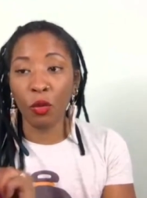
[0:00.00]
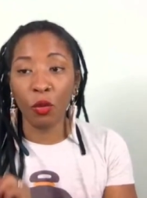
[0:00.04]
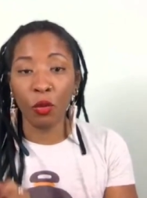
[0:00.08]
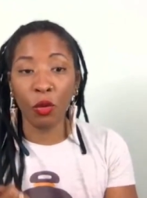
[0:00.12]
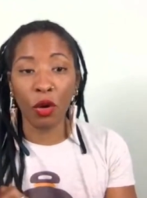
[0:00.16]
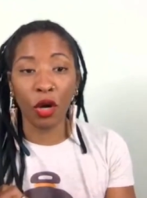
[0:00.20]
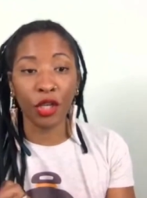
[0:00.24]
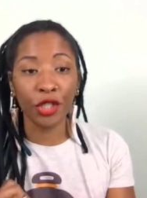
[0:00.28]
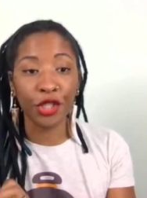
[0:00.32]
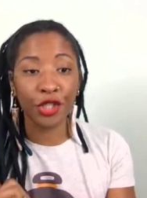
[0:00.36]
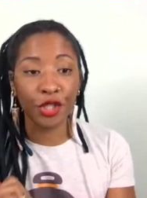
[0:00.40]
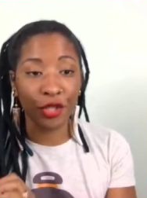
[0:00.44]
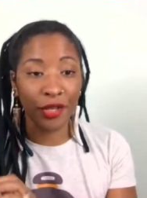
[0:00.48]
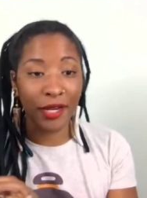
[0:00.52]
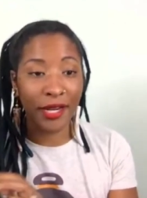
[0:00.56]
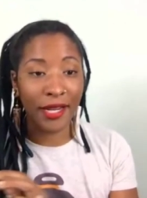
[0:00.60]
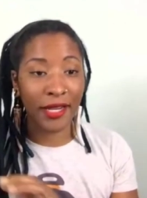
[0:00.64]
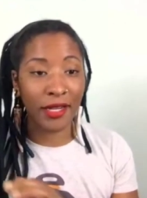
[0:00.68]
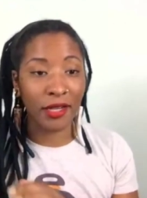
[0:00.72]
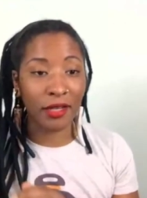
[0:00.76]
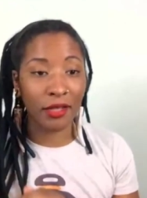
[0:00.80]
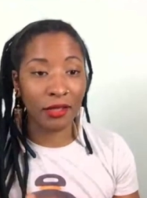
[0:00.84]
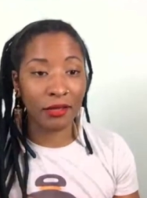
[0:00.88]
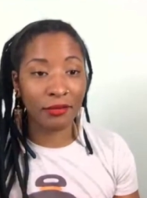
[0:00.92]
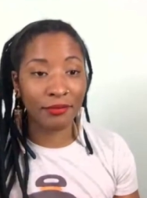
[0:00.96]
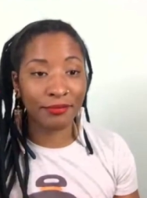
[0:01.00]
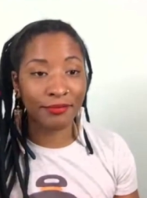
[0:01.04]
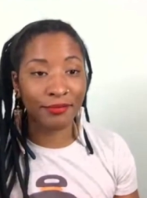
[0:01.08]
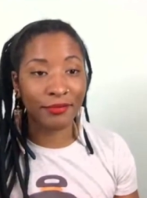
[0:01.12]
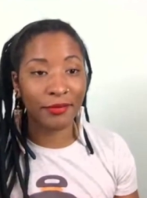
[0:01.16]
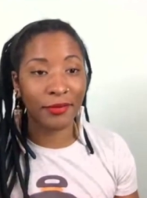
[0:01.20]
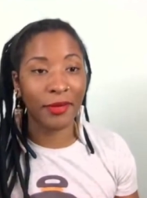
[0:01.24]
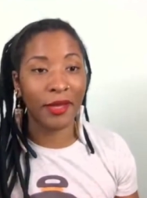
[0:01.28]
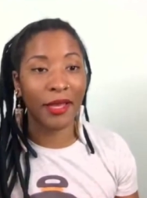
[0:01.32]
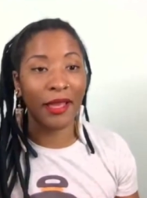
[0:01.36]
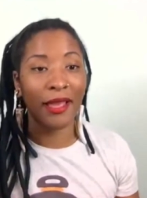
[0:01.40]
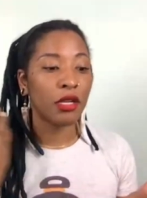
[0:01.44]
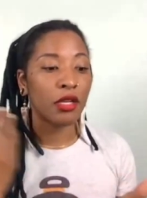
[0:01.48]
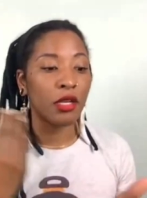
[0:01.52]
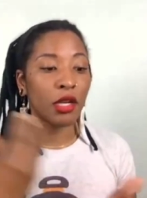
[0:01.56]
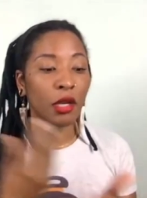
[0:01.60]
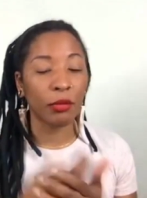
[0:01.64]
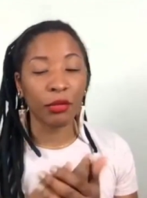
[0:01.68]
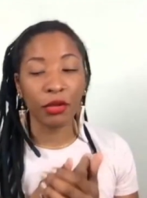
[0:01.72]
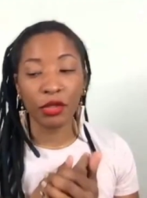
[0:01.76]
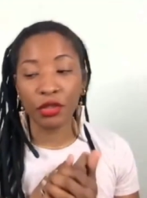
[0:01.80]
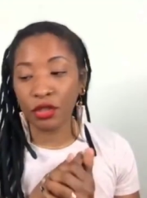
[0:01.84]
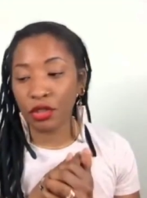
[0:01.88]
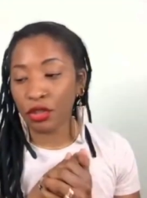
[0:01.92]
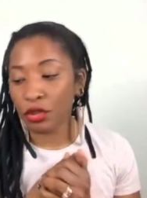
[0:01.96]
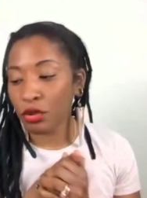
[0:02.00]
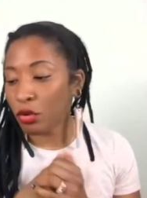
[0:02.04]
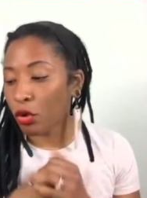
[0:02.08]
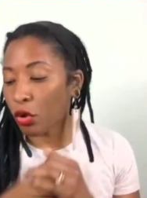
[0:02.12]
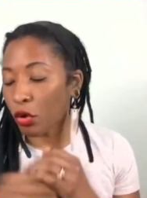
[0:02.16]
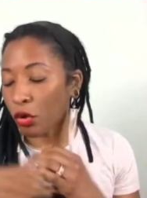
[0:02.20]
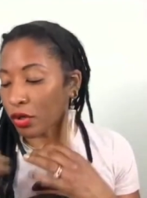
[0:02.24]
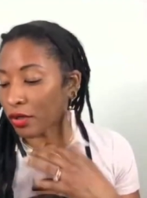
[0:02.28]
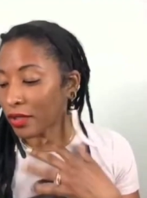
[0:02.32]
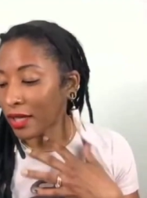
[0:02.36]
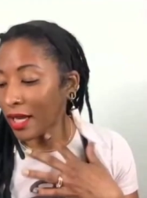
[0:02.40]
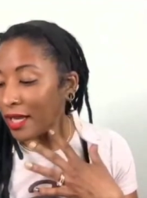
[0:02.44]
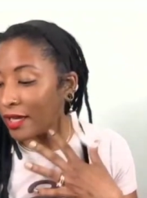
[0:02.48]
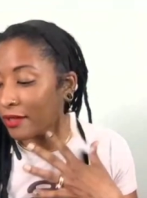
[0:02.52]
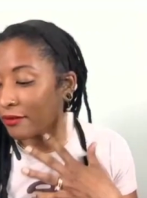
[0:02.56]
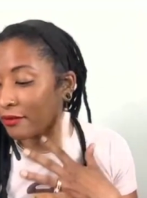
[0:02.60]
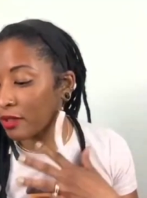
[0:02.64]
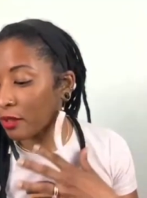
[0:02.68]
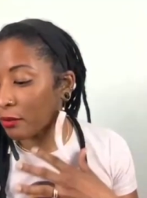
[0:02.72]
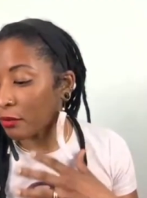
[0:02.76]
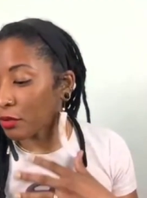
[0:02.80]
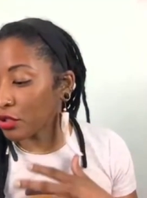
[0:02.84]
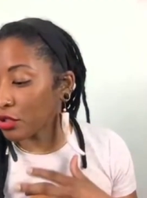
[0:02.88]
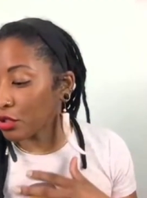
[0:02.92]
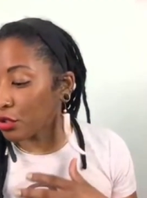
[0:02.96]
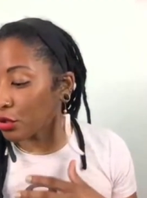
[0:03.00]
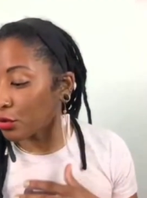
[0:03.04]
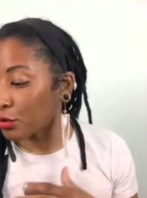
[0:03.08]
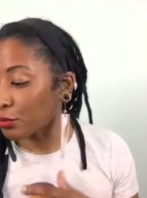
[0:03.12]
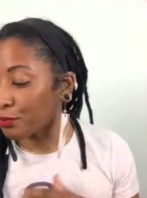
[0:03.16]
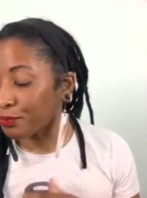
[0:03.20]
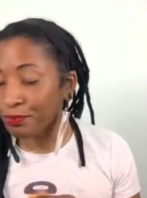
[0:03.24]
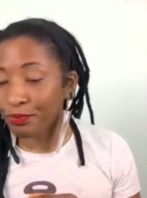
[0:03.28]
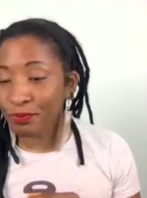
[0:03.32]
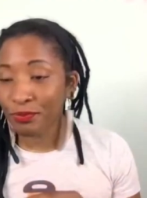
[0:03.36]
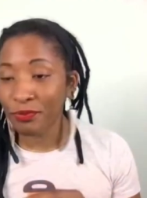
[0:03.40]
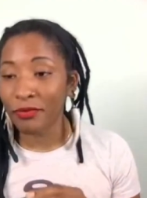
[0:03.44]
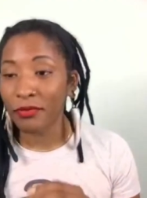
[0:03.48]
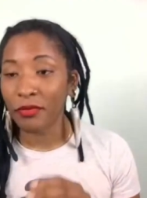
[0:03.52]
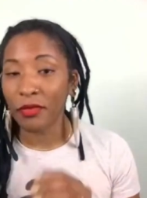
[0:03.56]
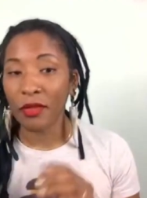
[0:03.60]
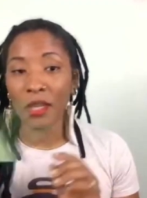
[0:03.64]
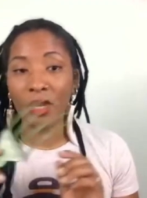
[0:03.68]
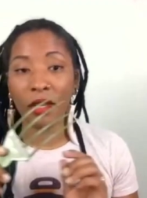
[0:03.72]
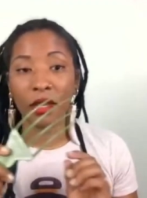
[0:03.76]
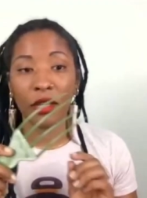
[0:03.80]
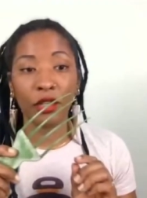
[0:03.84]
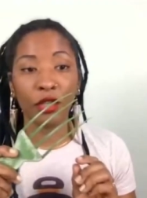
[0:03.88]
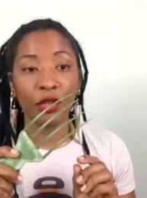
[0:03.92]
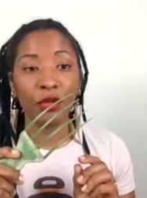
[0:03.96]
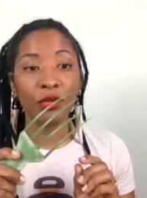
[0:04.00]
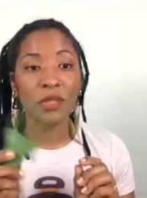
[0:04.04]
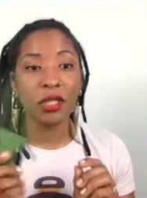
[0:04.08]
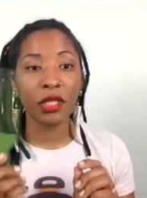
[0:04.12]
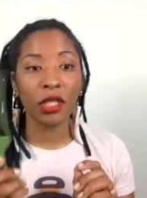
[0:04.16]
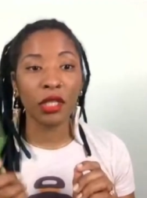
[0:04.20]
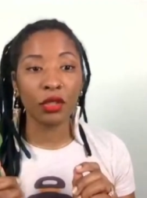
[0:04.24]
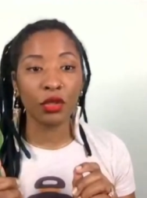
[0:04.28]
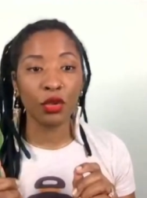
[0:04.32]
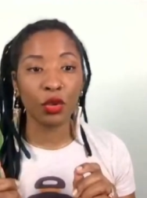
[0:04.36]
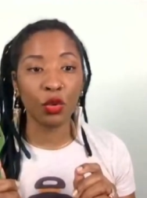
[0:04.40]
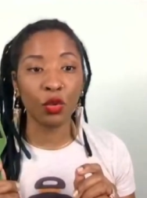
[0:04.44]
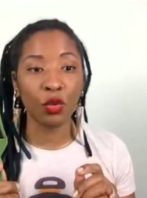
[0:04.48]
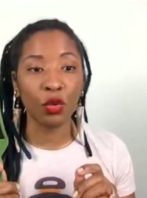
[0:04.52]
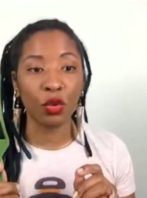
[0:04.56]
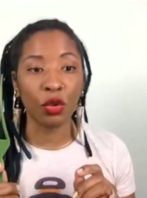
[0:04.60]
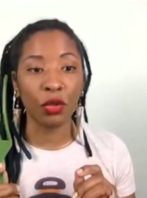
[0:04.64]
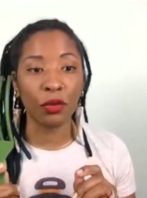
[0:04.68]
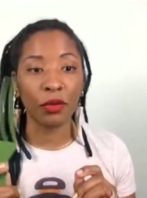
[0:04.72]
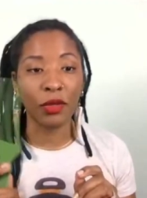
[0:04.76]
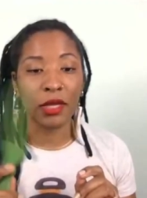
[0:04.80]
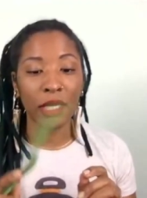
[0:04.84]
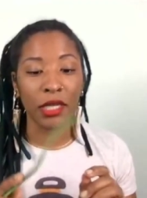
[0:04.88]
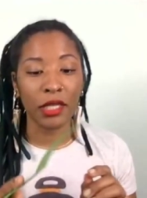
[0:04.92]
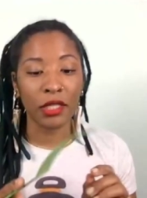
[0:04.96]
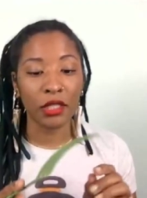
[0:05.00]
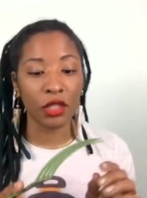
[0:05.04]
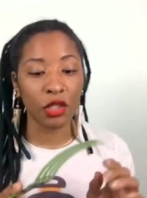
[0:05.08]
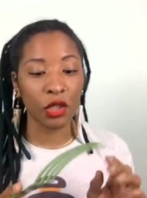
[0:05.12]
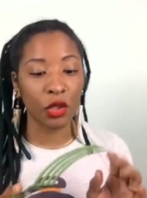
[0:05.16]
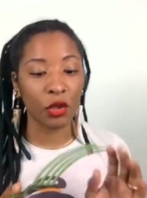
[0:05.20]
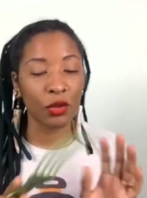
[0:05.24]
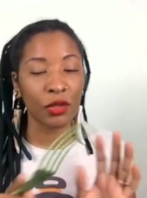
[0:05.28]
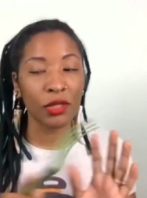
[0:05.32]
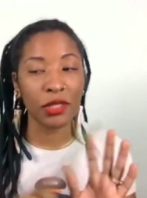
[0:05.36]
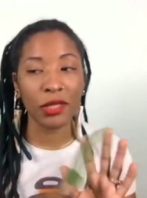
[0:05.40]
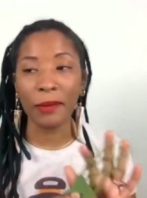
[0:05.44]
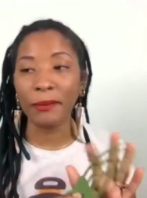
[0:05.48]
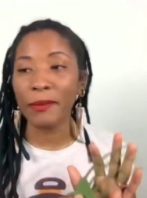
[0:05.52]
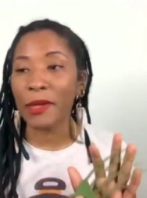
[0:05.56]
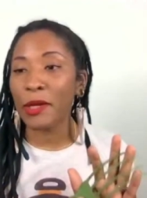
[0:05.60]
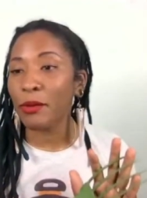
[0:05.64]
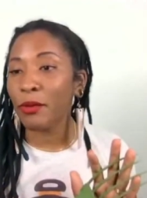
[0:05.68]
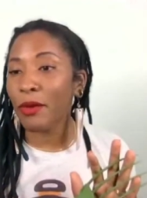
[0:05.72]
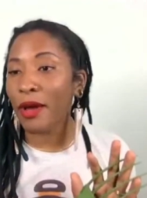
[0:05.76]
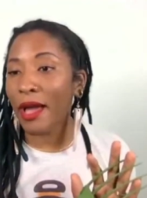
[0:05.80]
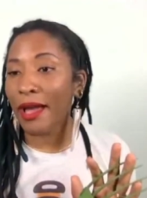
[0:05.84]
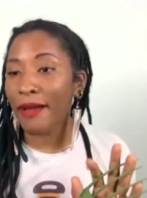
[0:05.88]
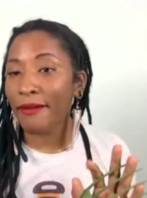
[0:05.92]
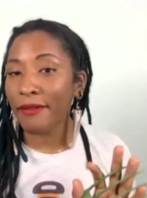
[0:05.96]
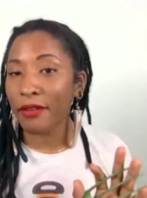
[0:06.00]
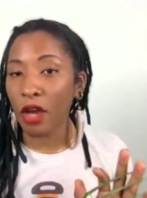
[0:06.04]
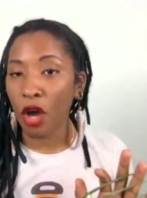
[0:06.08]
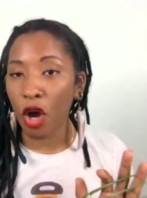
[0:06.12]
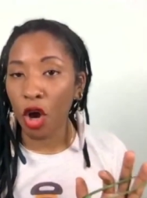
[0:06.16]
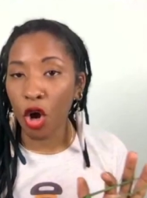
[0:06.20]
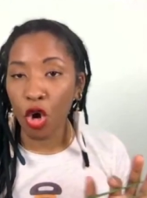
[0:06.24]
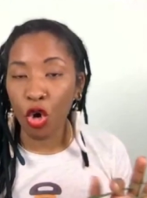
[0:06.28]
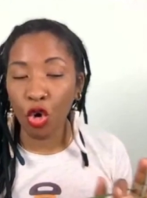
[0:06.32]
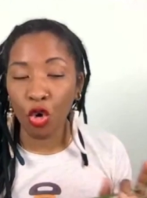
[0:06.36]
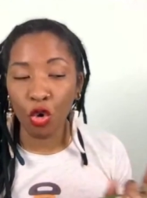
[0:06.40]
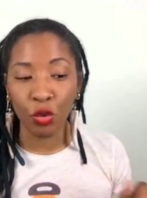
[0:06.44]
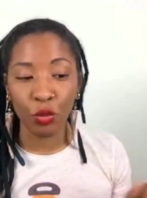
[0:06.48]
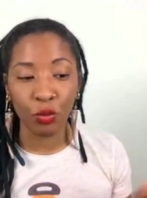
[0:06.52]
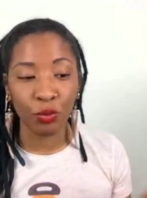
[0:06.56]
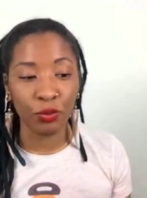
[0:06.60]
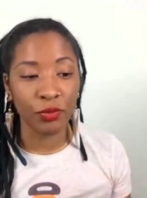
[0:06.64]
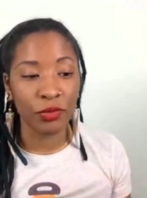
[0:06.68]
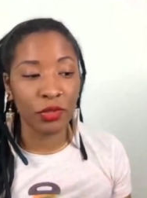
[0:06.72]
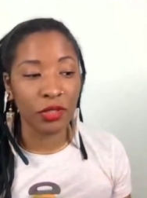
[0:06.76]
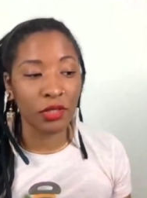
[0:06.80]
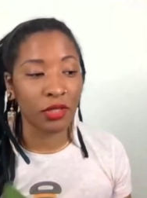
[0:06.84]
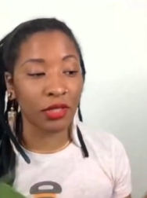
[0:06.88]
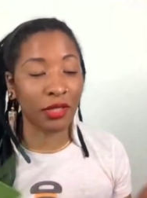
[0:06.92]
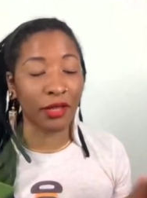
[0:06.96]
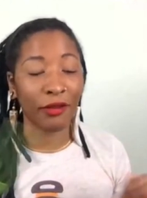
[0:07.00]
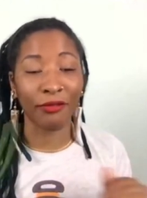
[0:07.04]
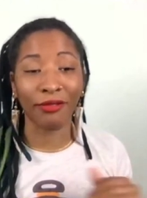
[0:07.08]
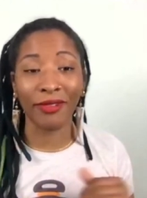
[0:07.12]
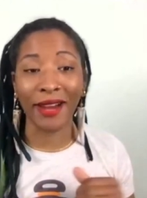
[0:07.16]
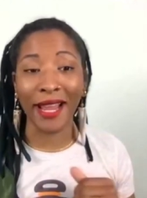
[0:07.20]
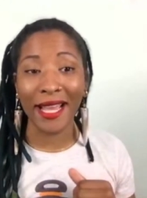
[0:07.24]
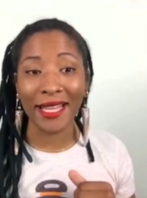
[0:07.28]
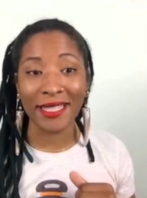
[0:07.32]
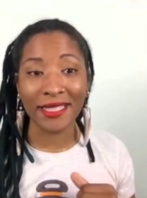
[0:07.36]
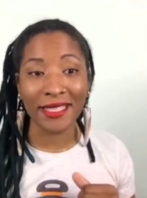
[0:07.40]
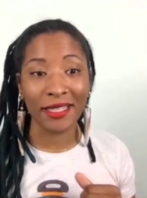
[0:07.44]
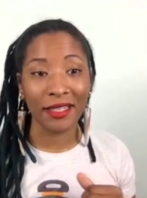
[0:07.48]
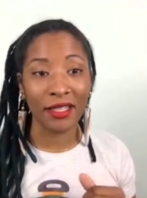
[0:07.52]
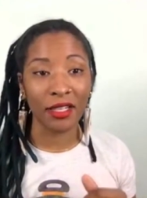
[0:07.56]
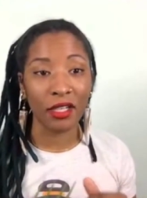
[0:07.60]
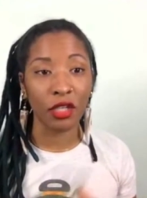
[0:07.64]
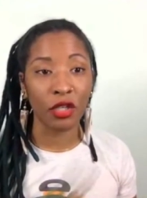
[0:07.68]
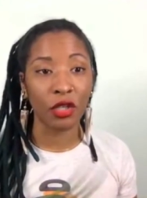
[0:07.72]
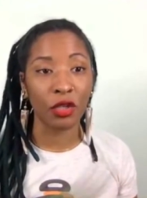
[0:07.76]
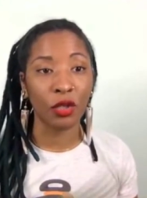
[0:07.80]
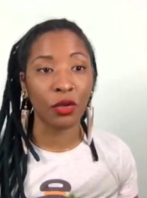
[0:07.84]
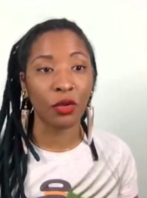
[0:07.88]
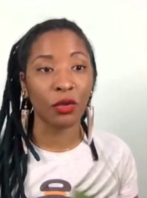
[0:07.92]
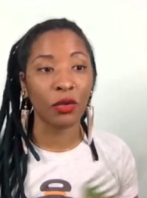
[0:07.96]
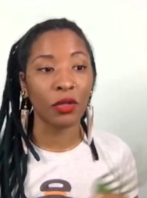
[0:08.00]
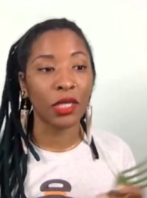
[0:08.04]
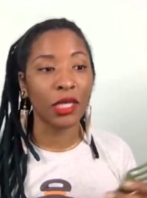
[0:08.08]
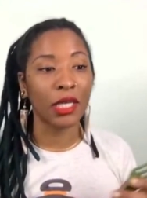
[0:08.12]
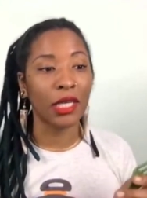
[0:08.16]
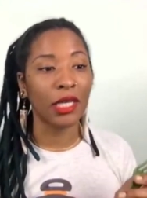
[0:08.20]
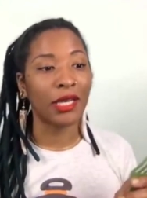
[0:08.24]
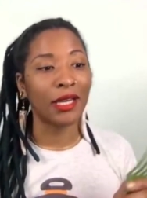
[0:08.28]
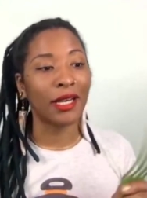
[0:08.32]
Wash your hair. Number two, or not even number two, using a tool. So some people have combs, like rat tail.